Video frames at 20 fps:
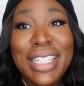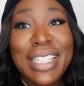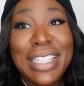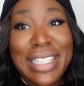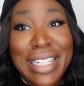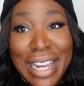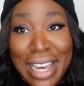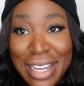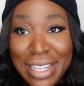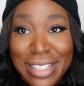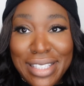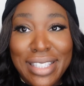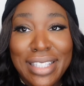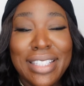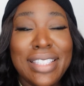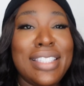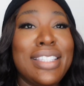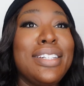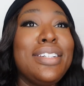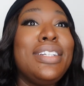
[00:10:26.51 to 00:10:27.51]
Yes,
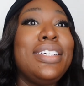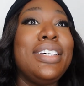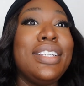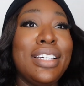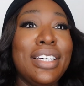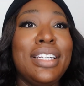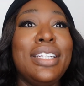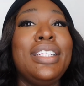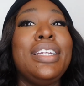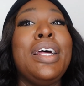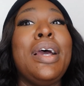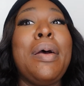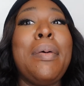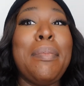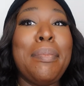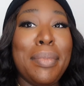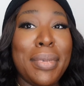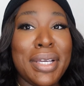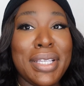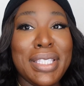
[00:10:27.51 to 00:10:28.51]
it's a good
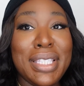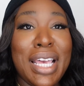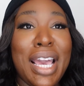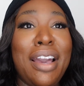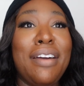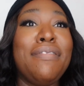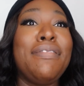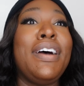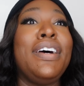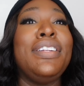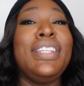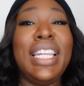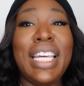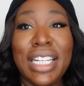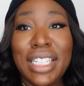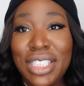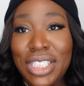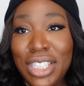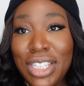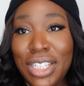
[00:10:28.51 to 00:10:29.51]
must-have
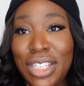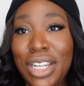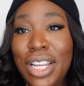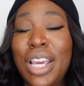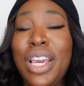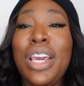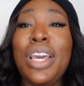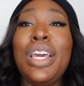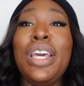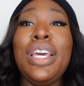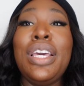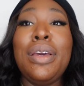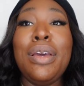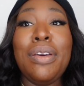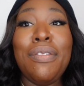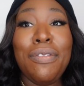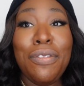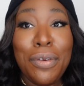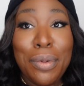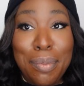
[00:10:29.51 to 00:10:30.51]
foundation
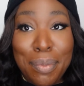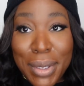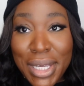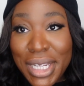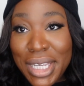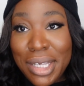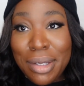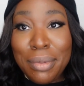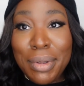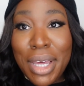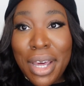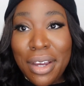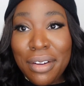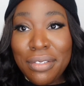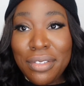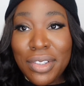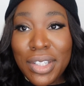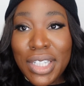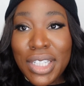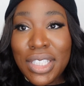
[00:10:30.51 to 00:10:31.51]
for medium
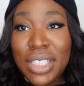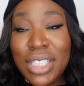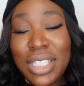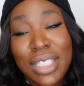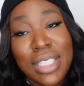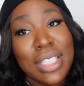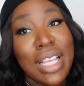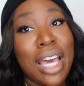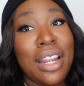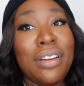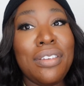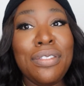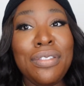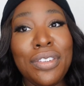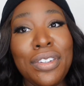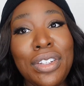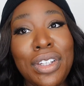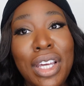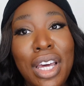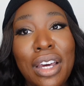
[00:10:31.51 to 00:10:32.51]
coverage. It's not a
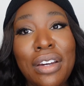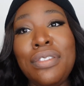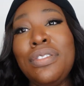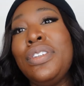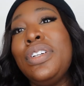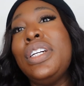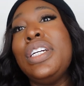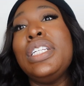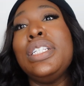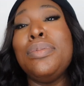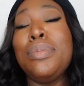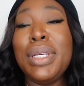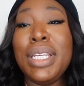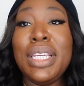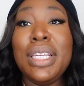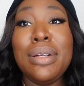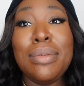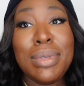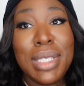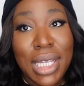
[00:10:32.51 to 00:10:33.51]
full coverage,
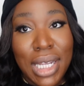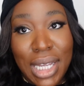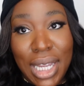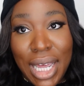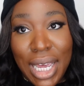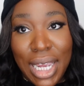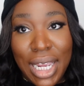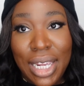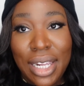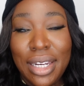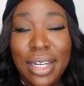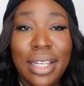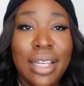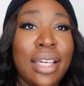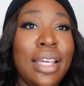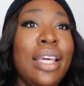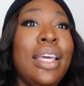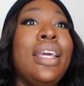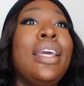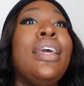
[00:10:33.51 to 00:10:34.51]
medium to light.
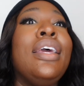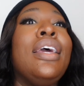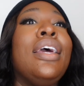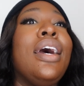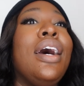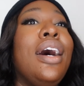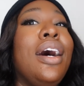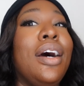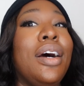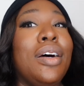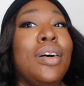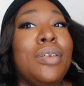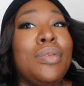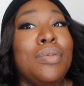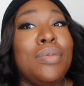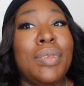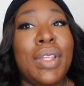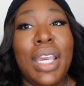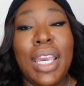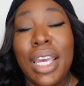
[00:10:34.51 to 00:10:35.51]

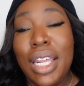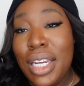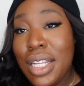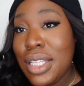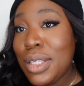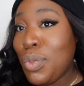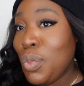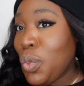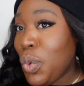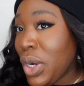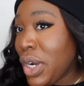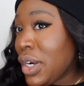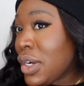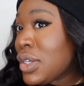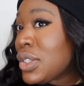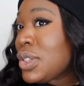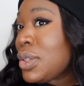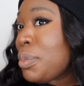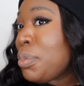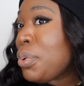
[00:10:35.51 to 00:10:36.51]
And it
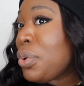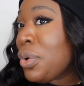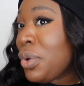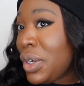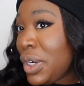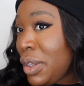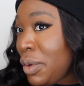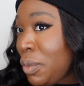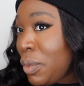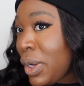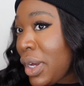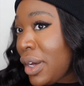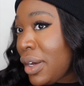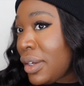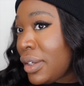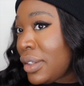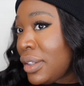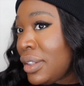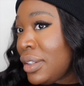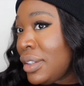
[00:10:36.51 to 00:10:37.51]
wears pretty
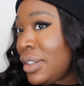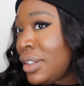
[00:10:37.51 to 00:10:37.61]
well.